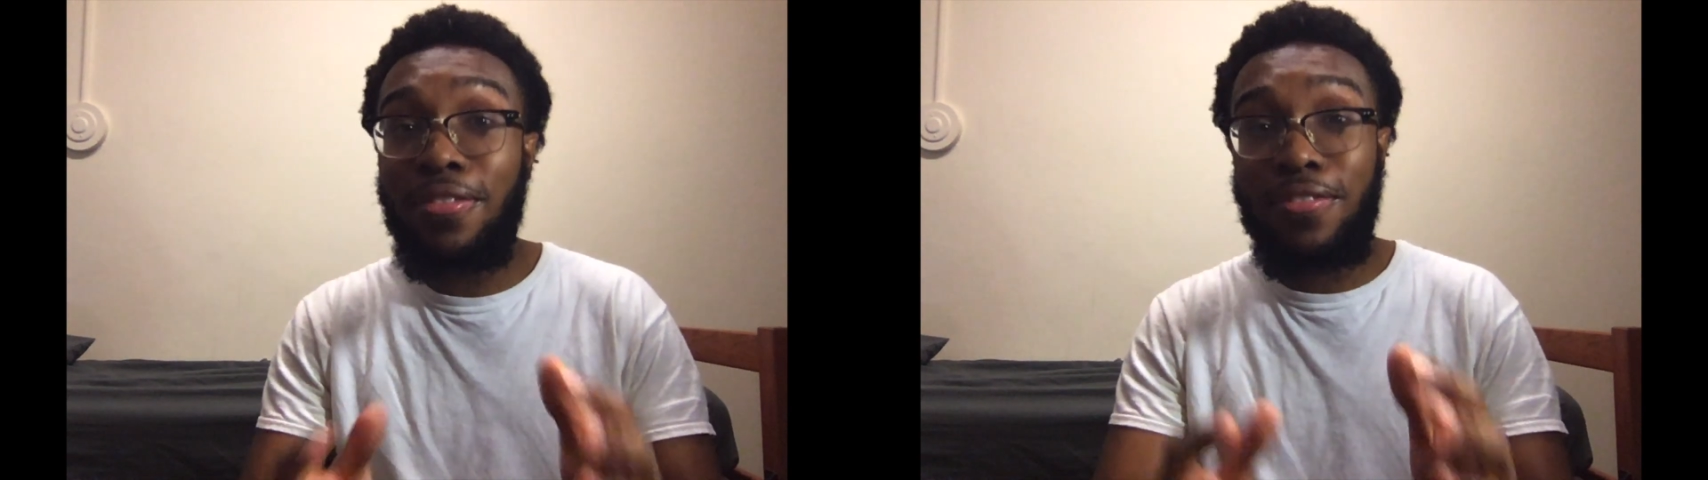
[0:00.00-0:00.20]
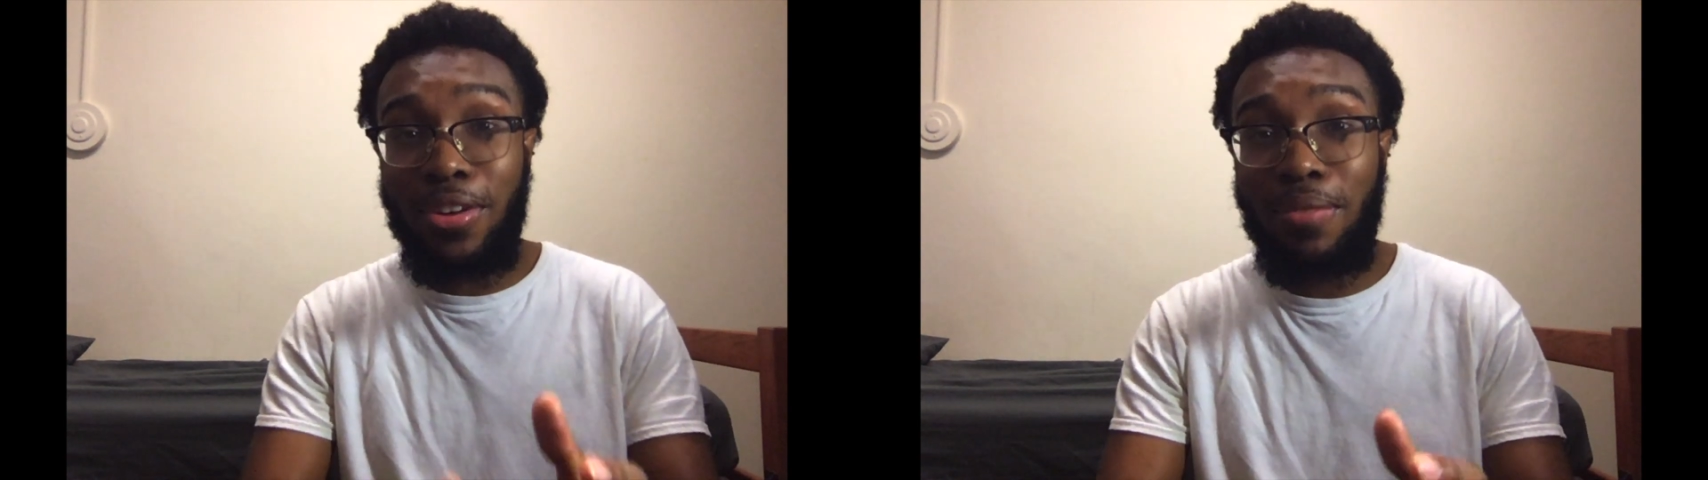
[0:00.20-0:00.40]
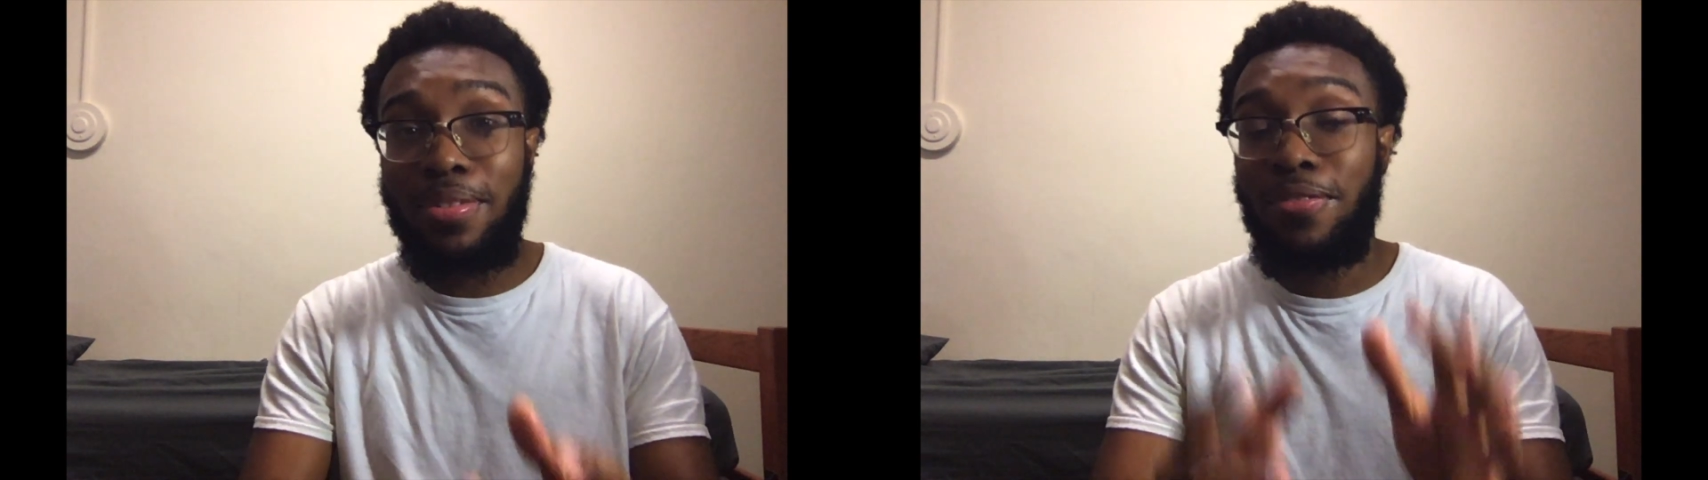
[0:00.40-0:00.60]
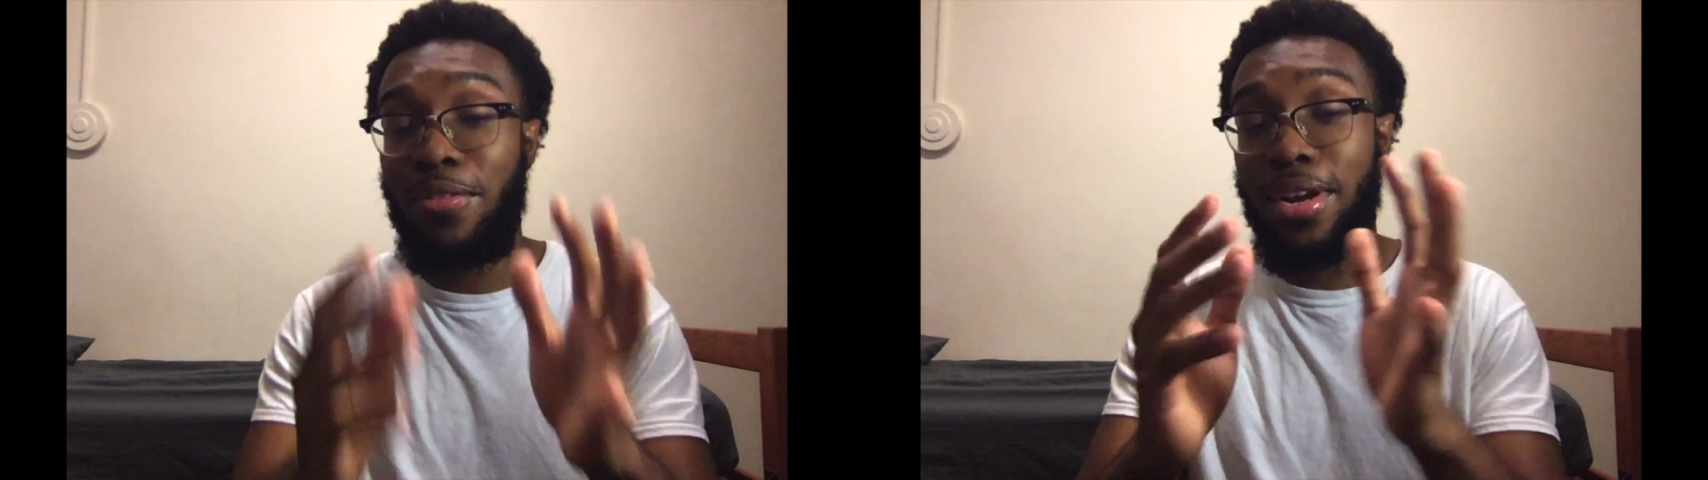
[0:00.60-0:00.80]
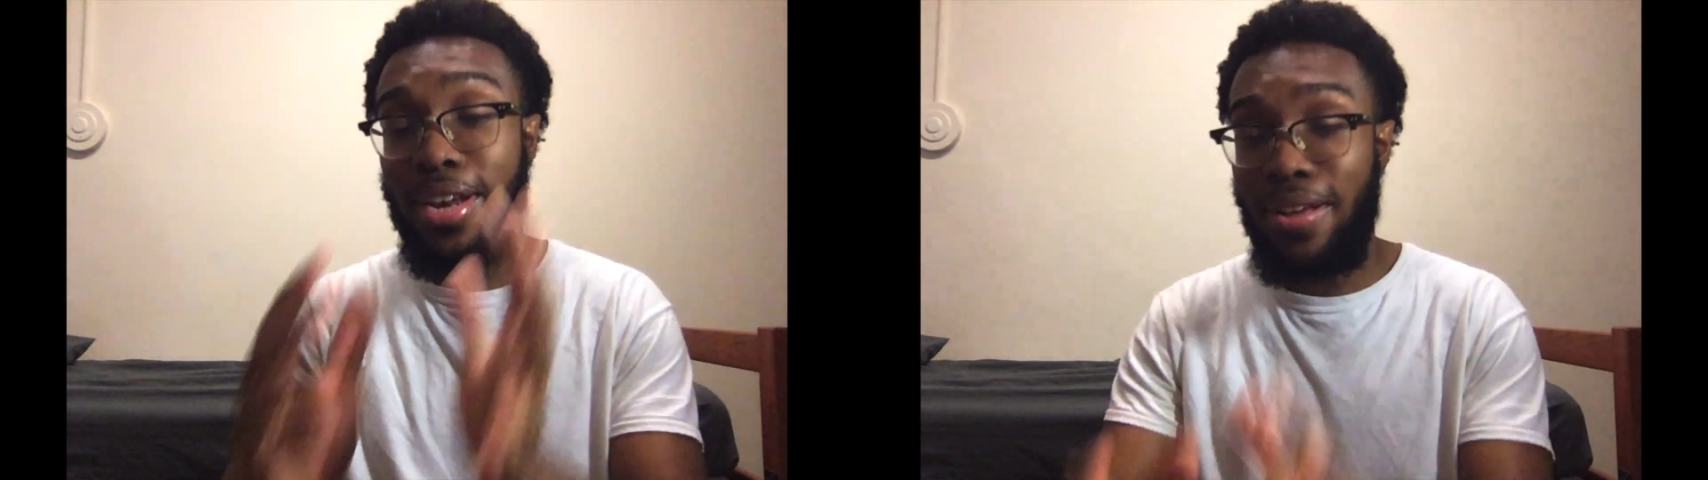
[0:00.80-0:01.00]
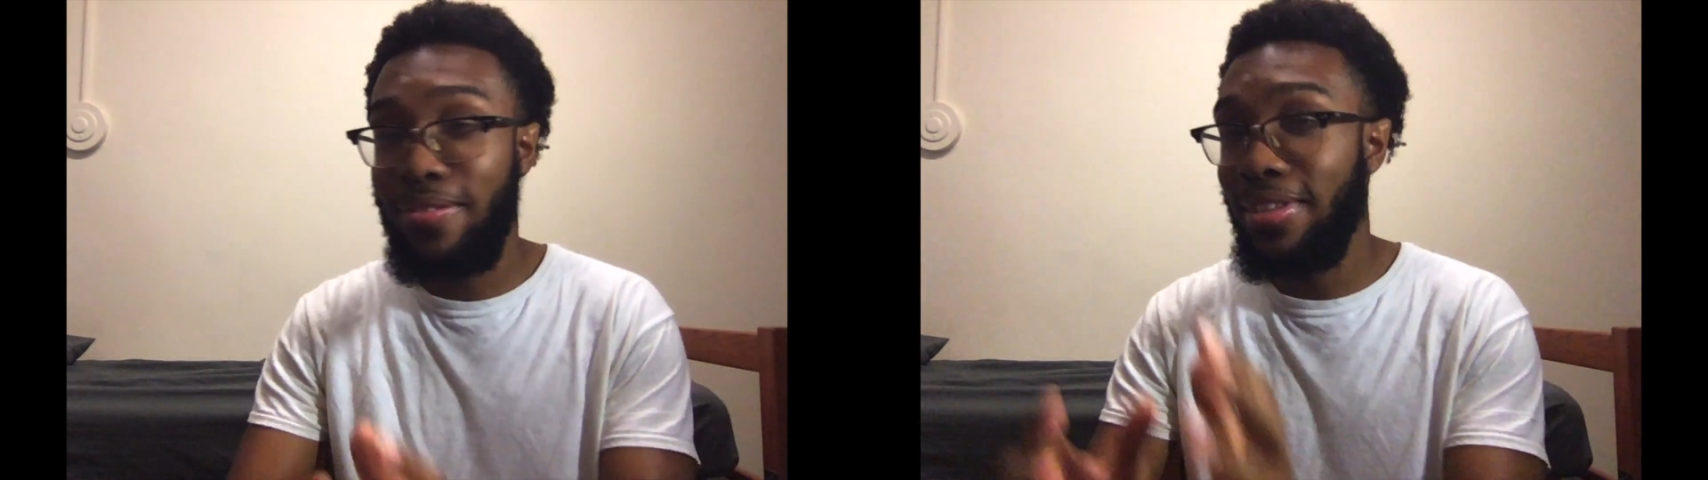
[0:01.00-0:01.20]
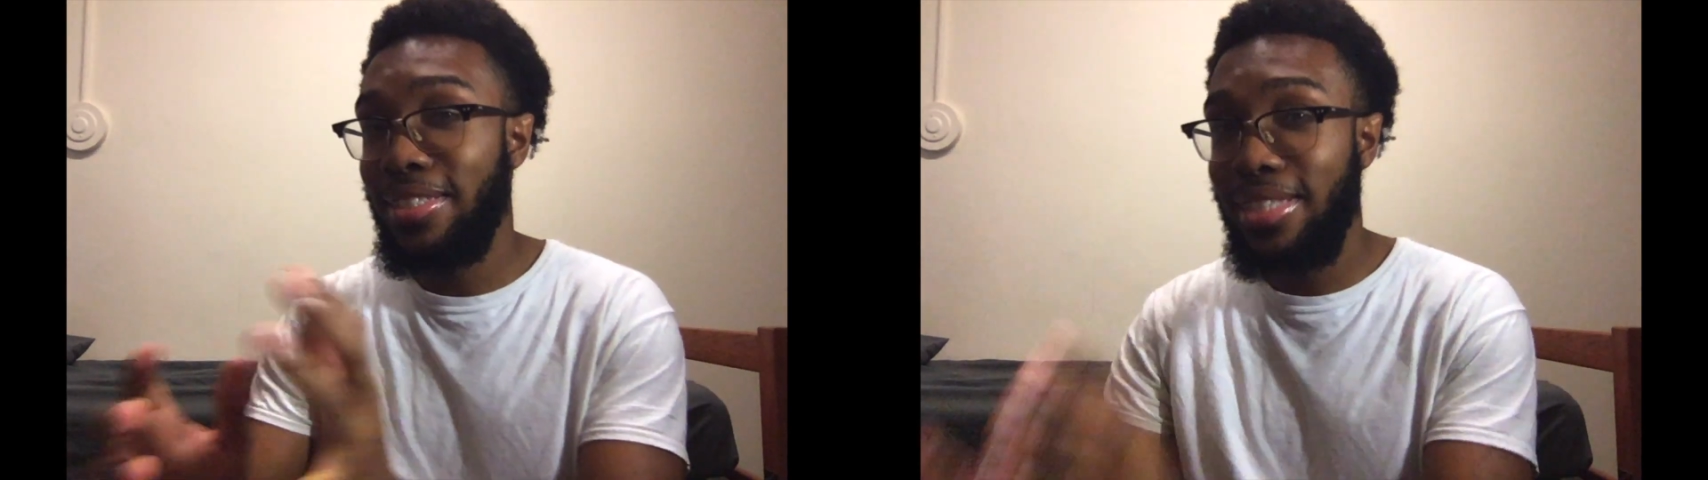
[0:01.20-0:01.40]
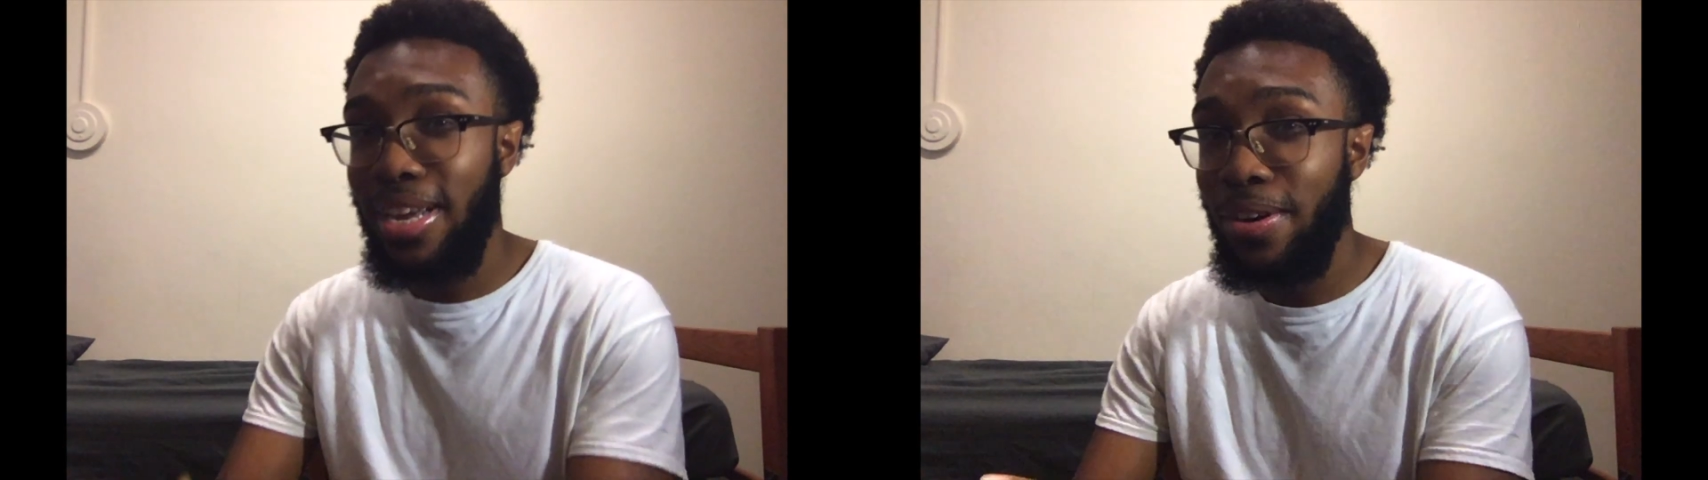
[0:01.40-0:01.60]
film for Netflix
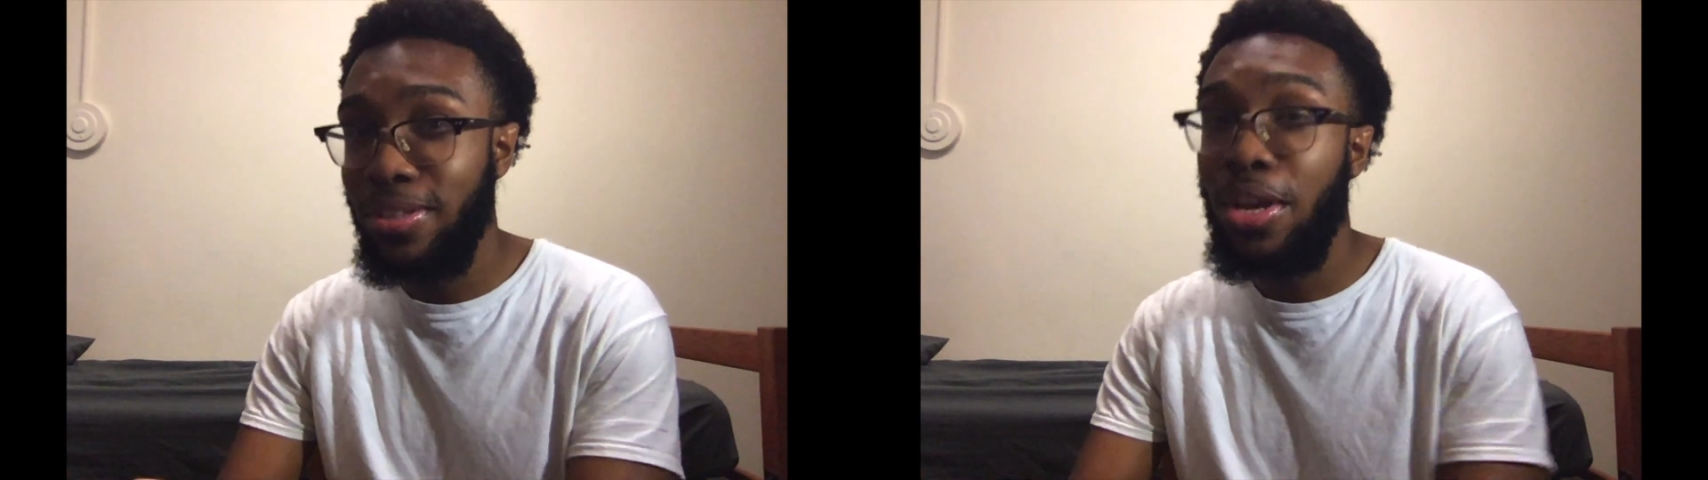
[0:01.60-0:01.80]
standards,